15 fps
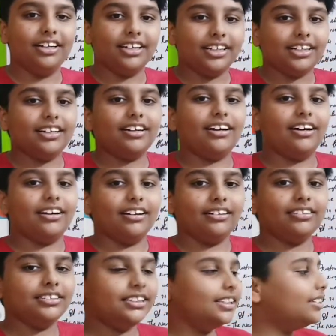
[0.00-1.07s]
Yeah,
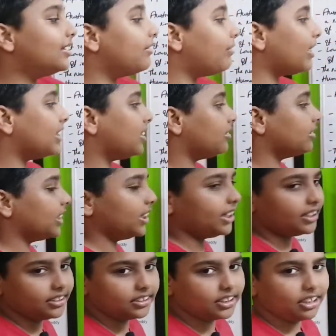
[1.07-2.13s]
65,000
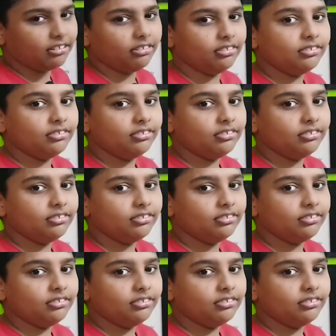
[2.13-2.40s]
years ago.